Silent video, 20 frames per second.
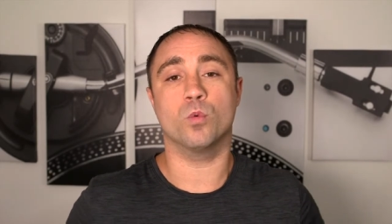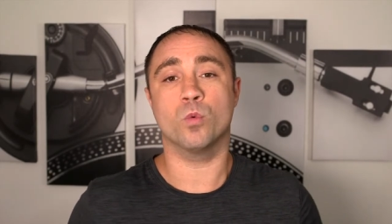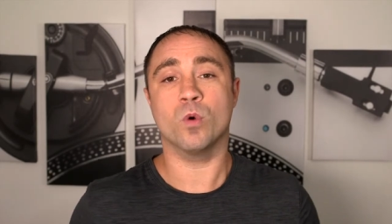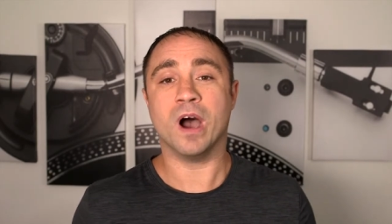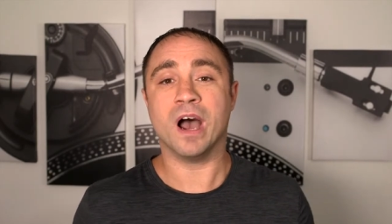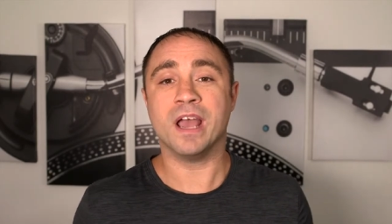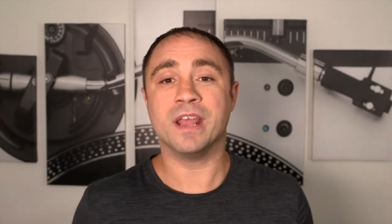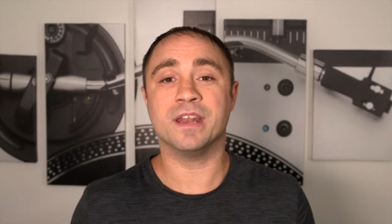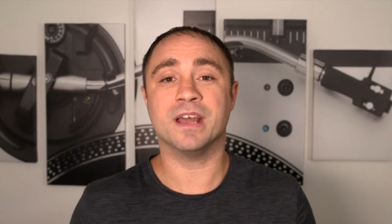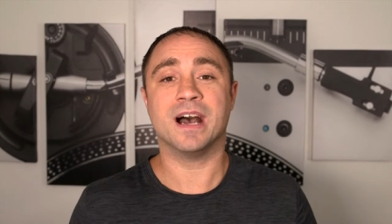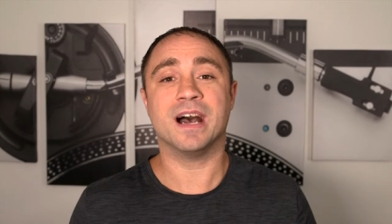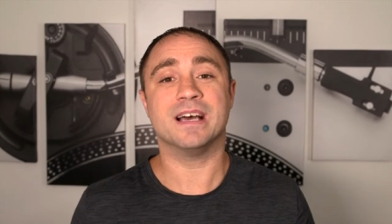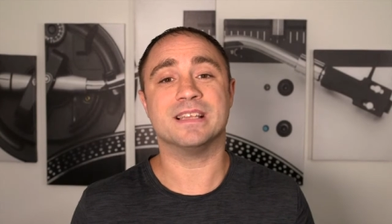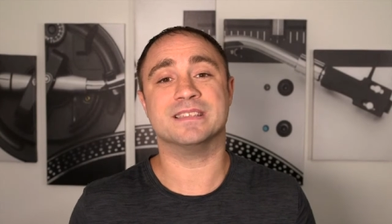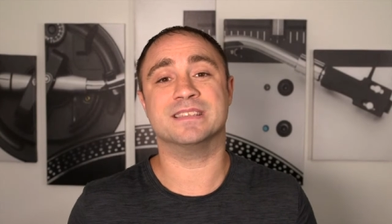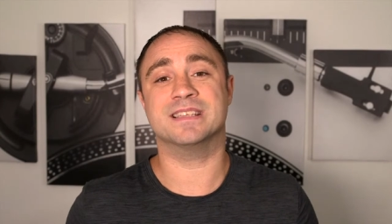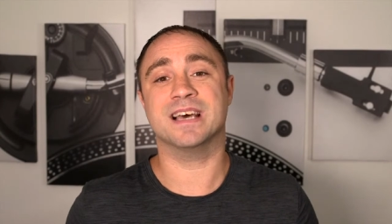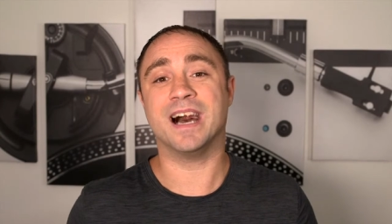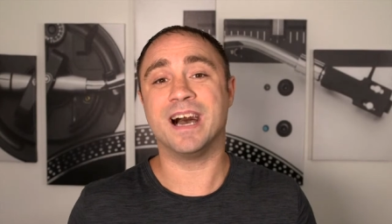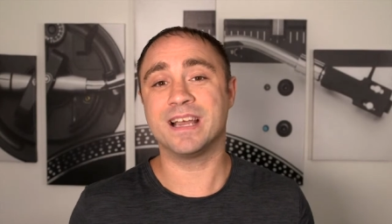Why
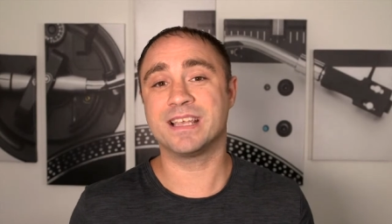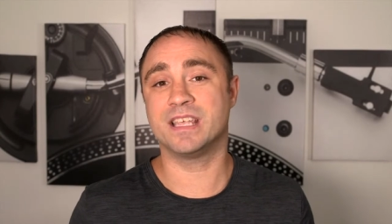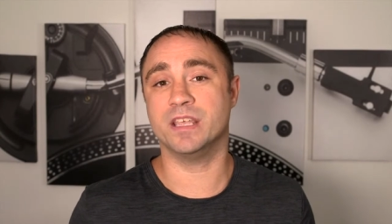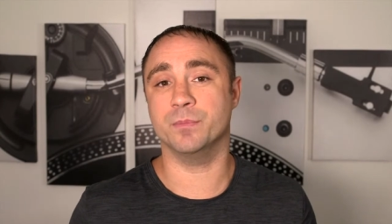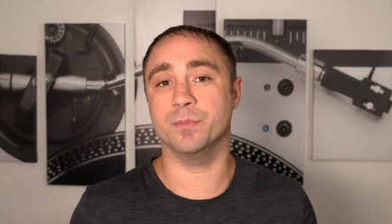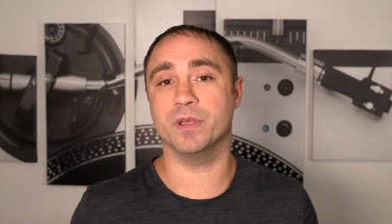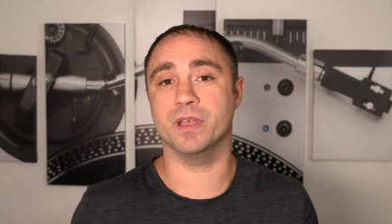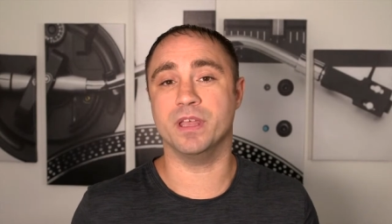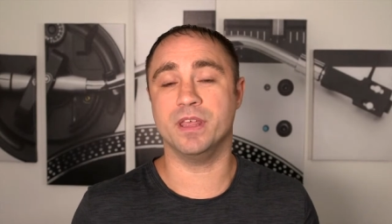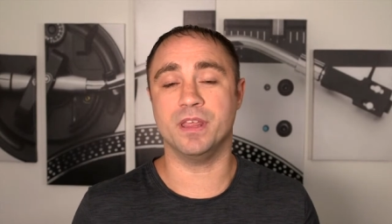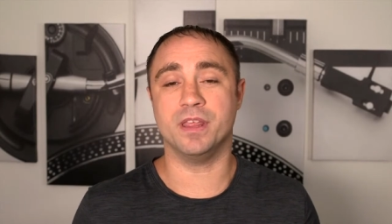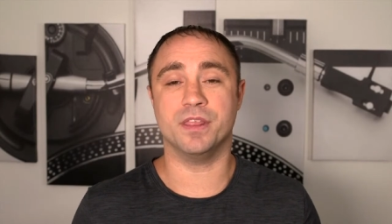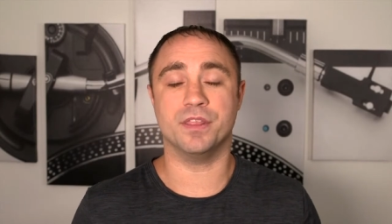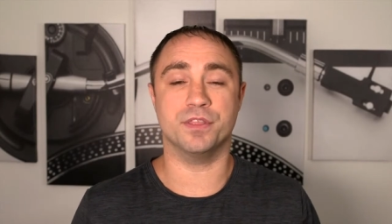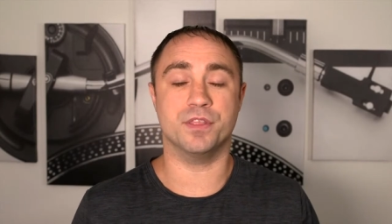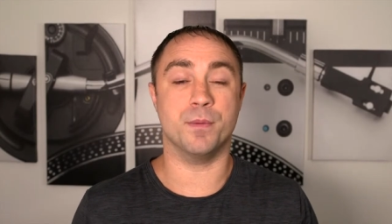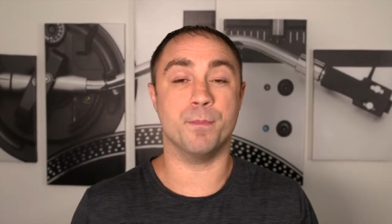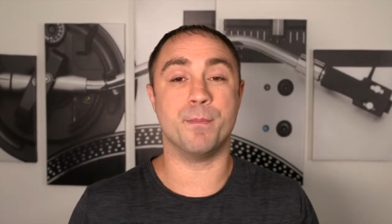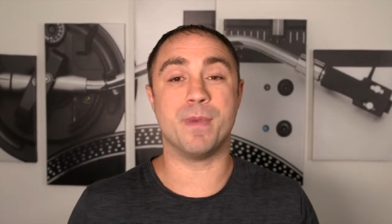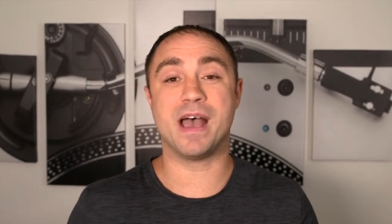not document
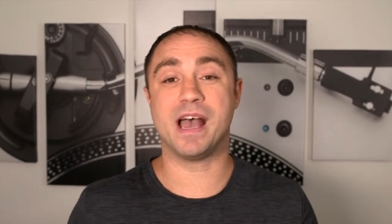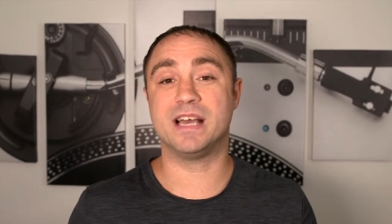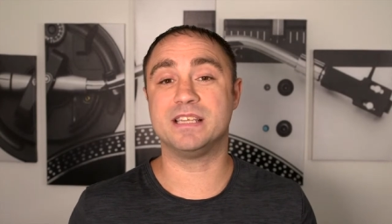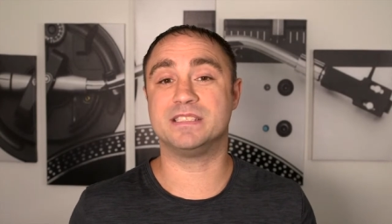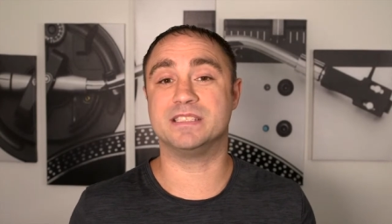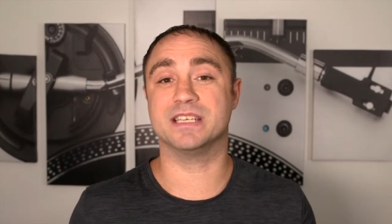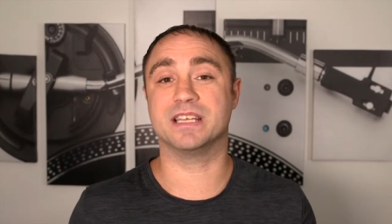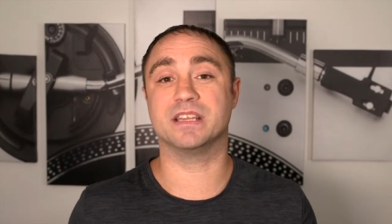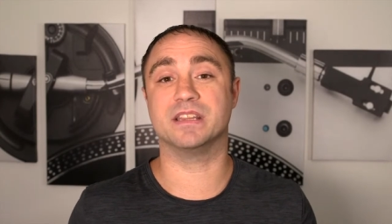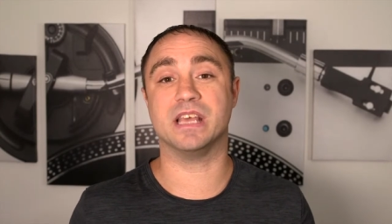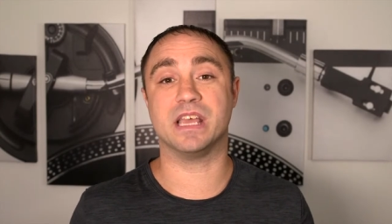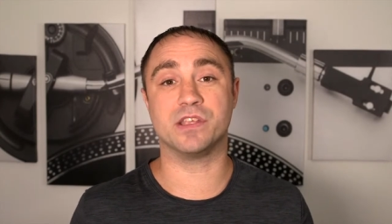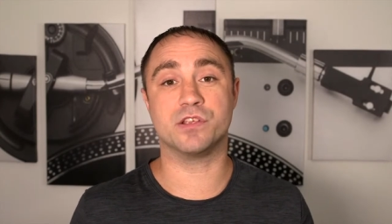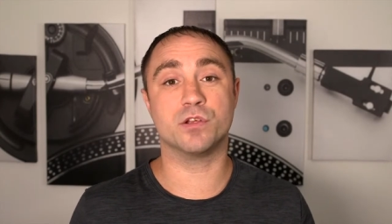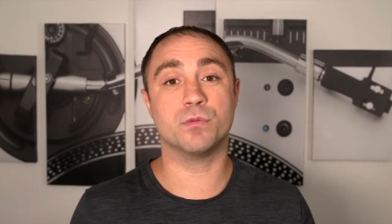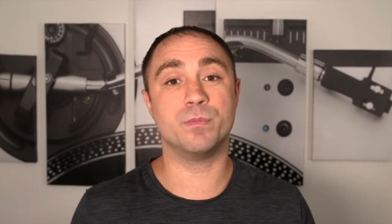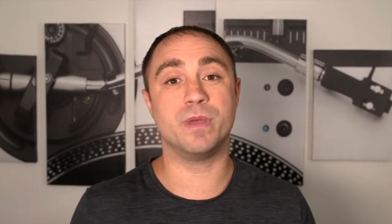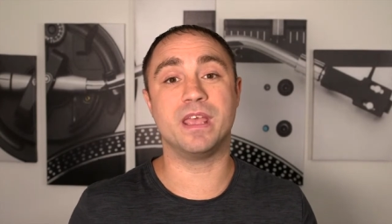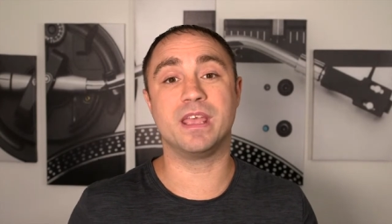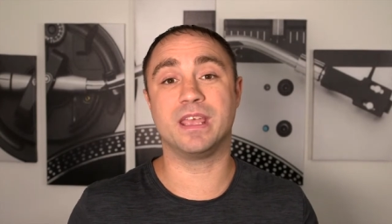the magic that
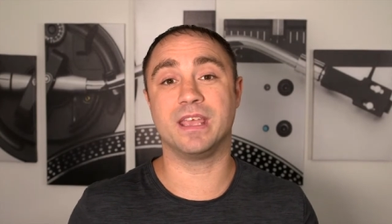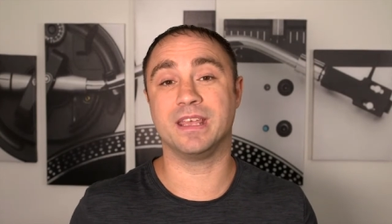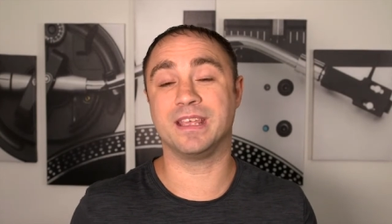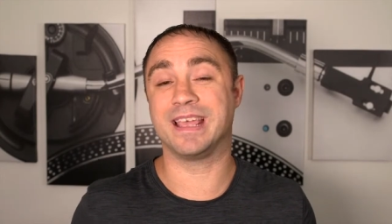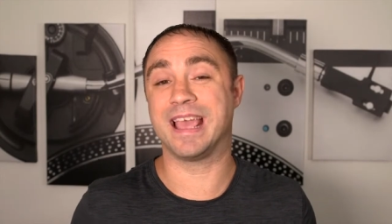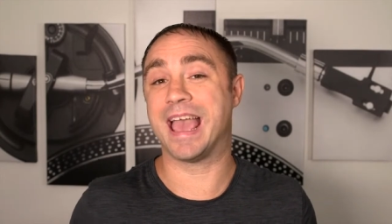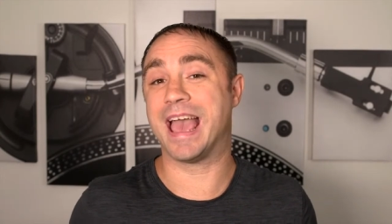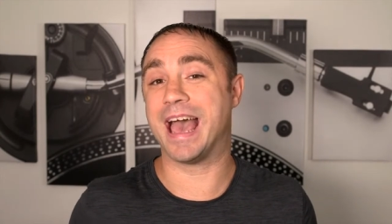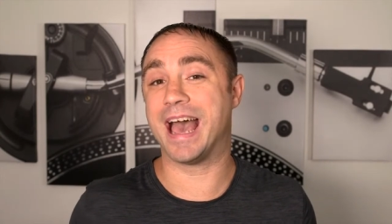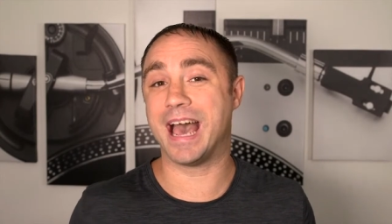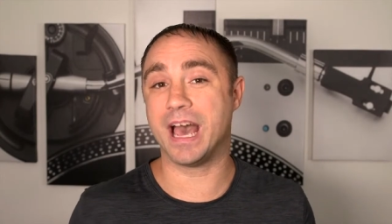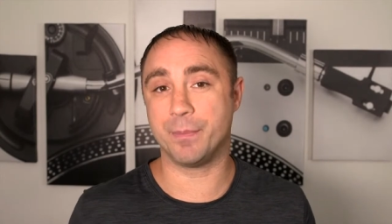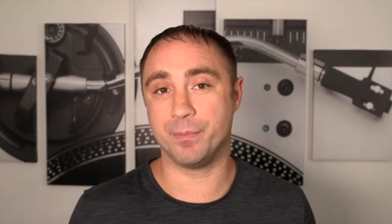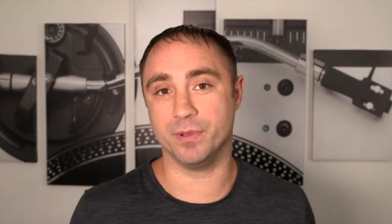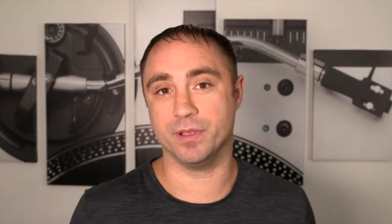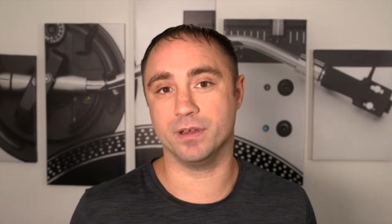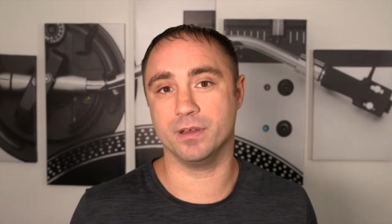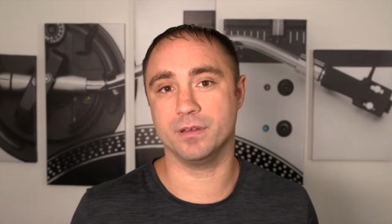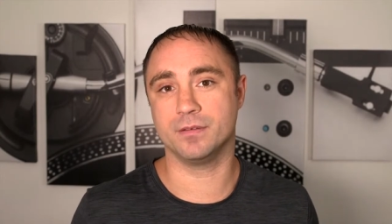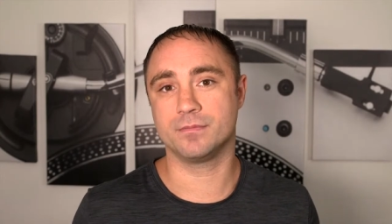you're making
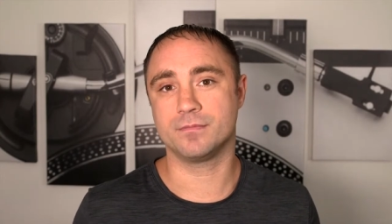happen?